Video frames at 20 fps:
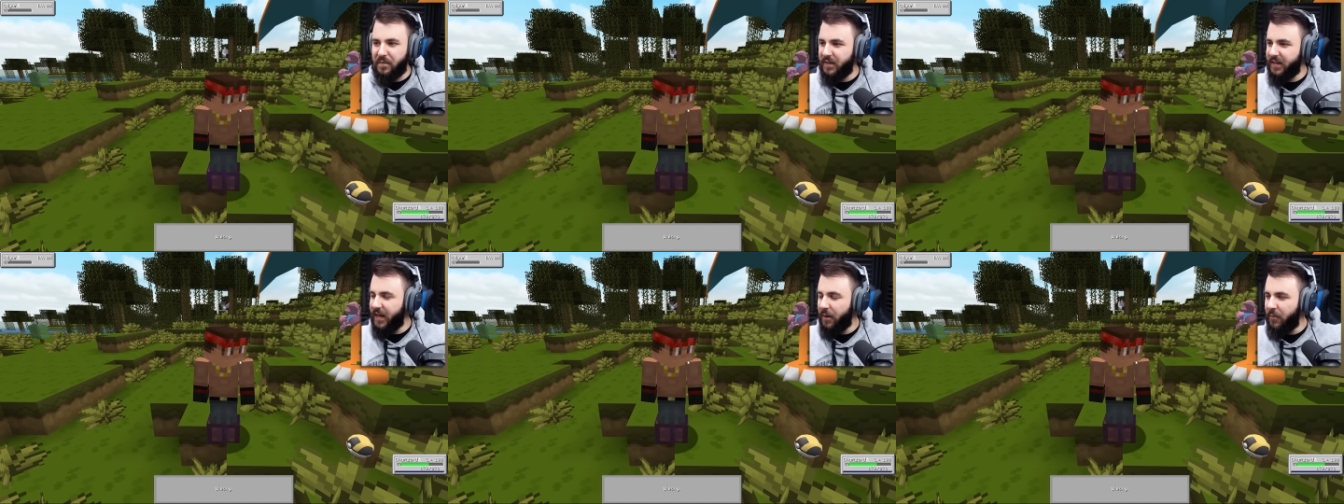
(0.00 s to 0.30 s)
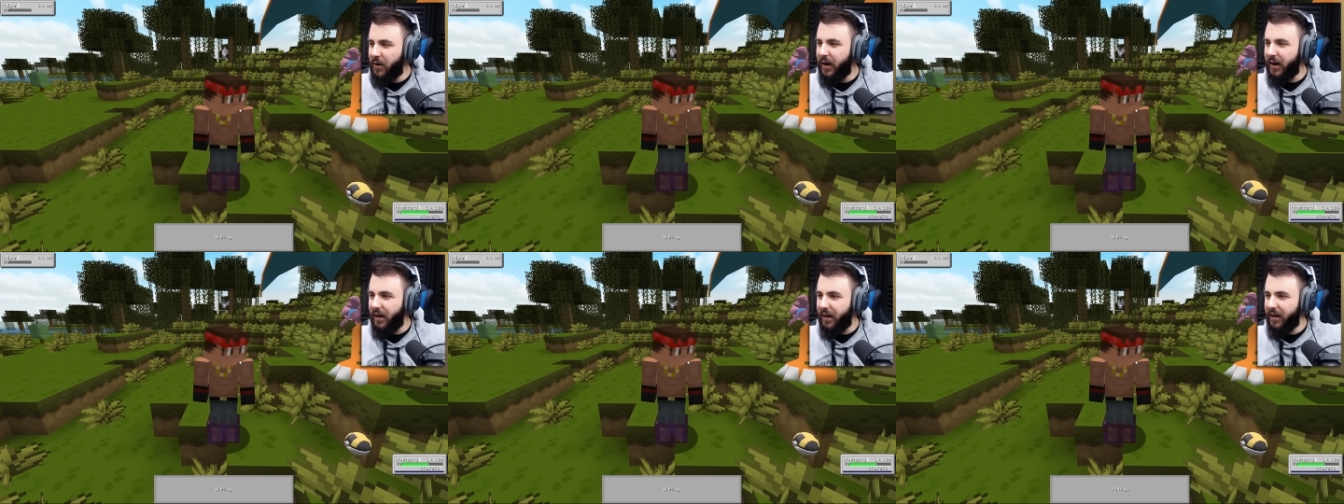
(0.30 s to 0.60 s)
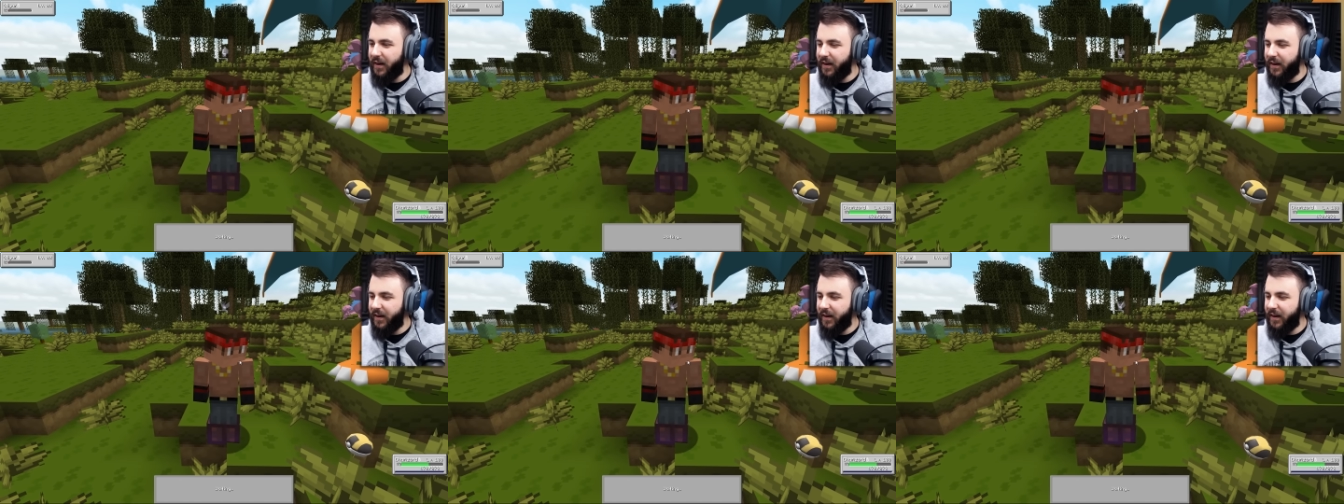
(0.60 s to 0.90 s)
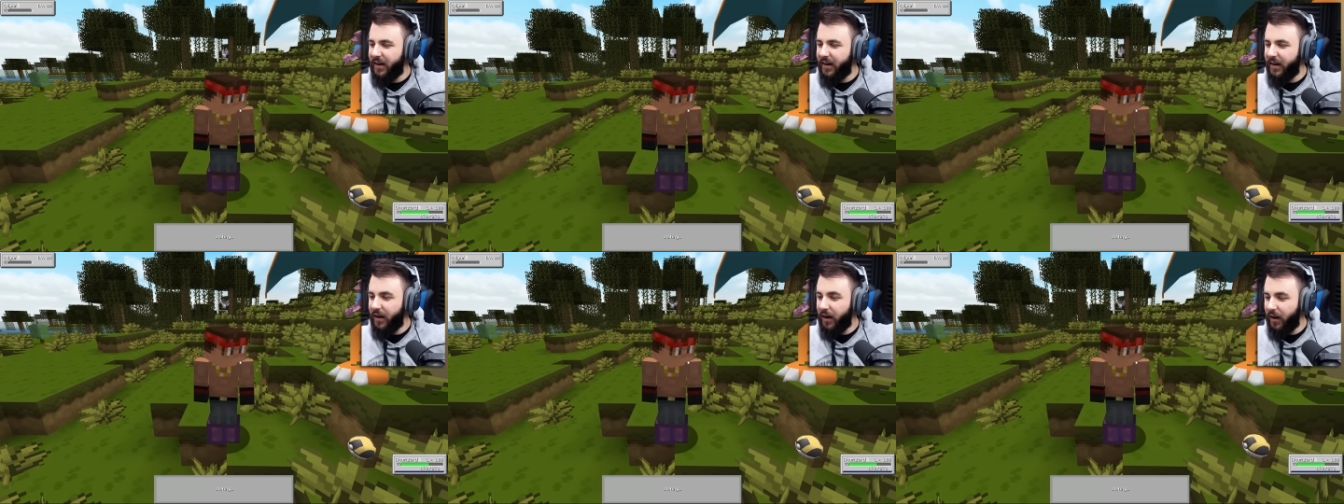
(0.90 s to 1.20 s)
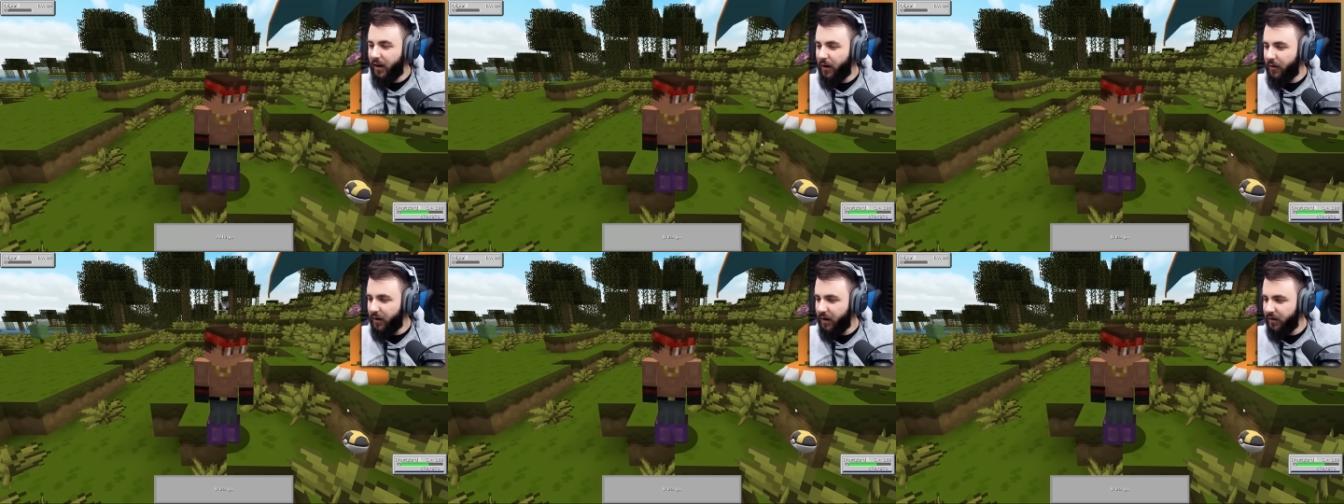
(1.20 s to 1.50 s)
Come on.
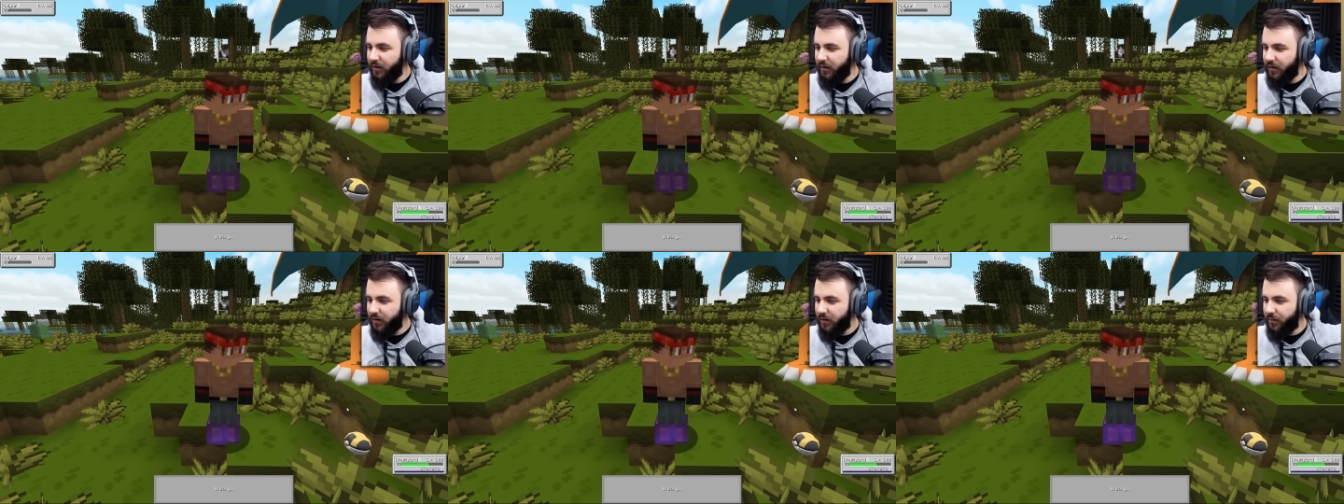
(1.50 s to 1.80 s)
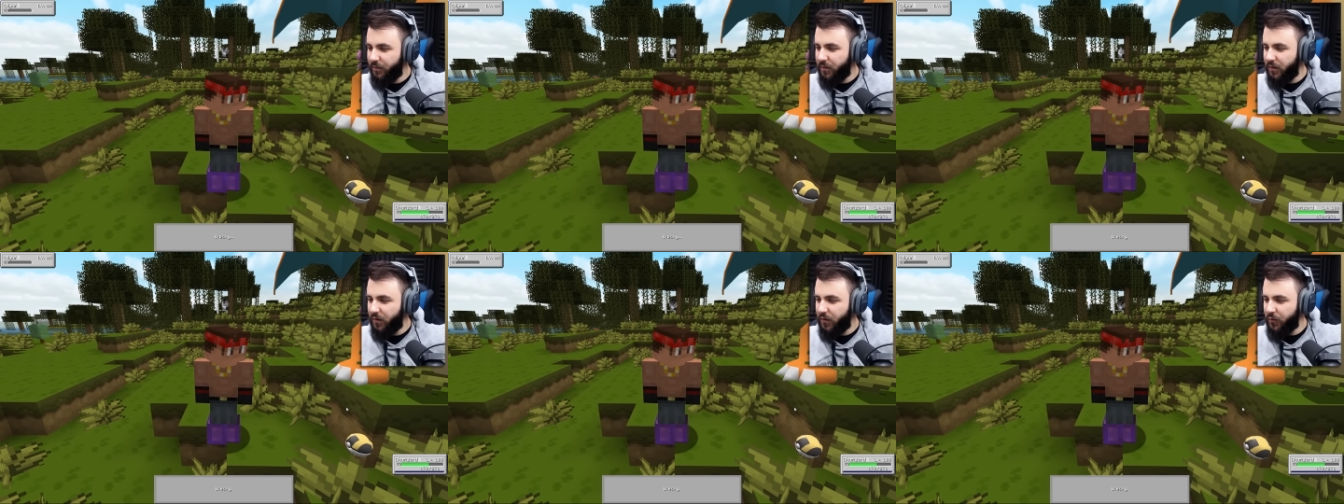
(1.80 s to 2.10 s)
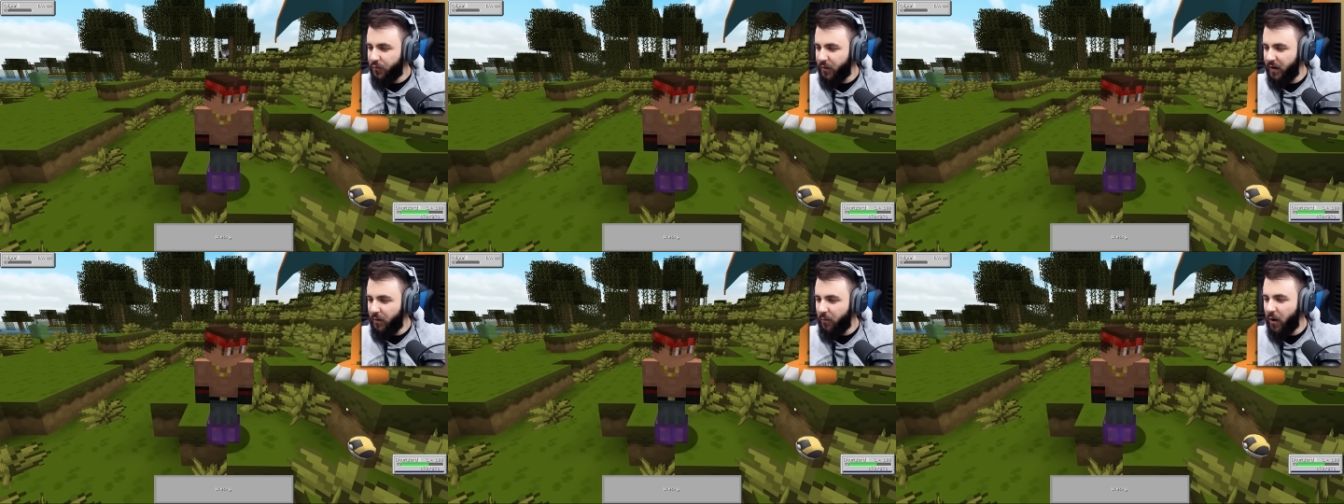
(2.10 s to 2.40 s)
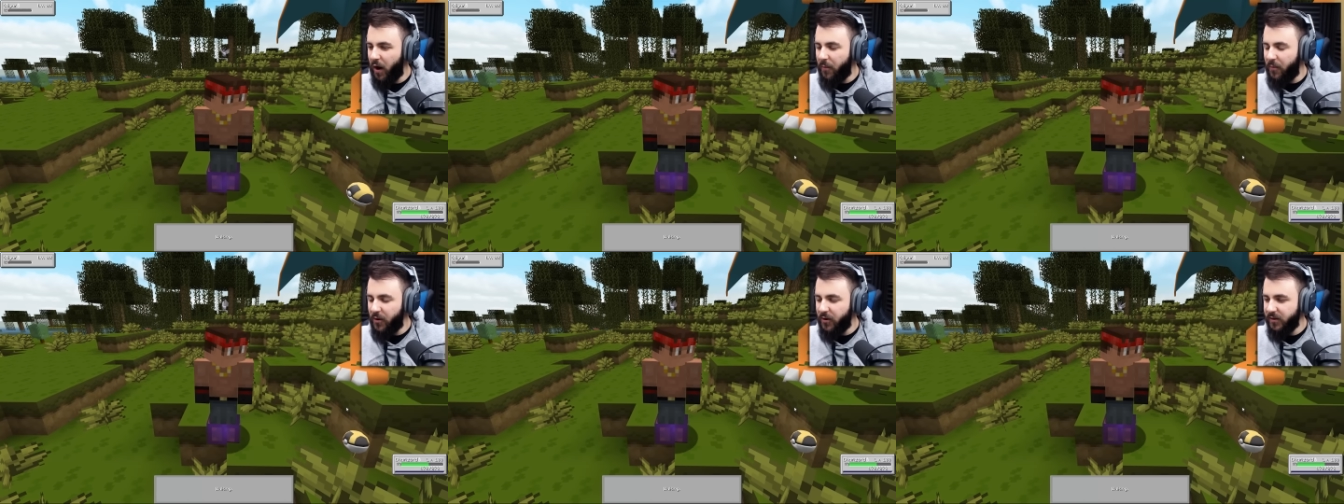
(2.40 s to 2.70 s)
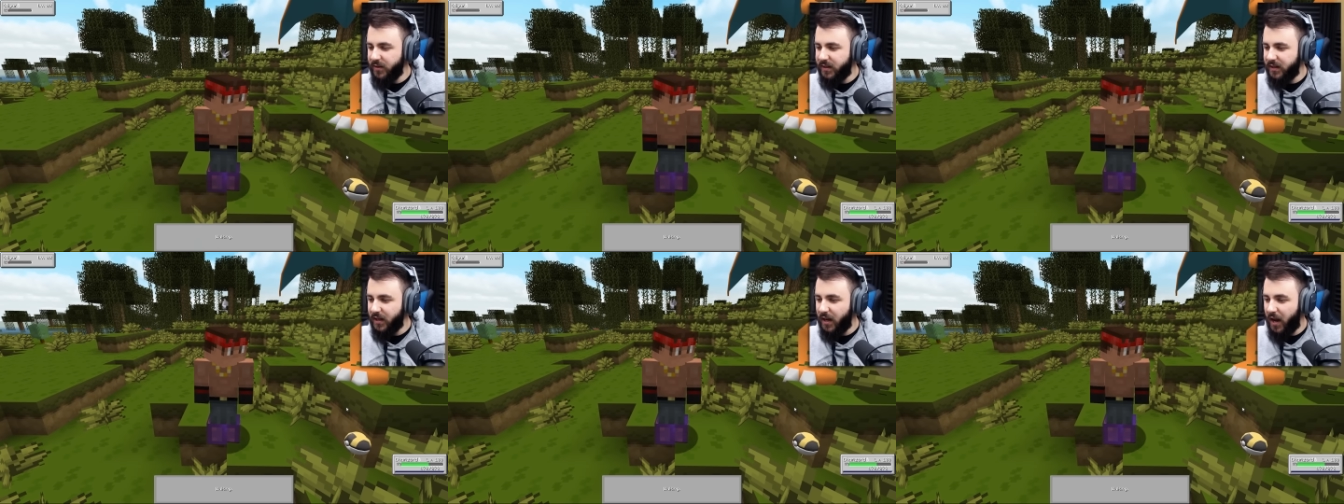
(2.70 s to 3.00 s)
Hold on. Three
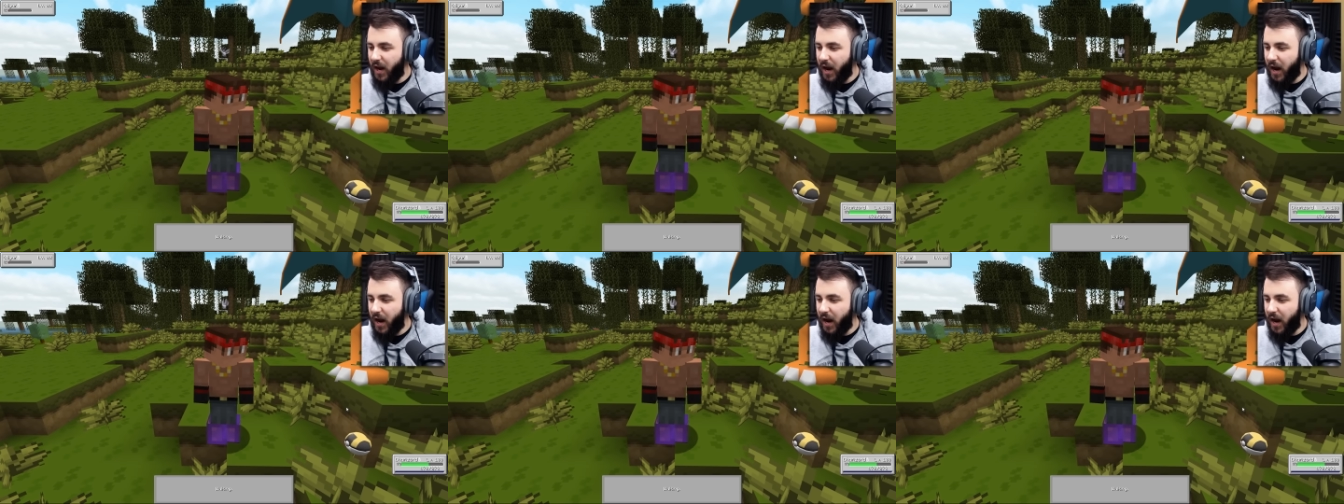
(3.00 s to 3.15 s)
wobbles.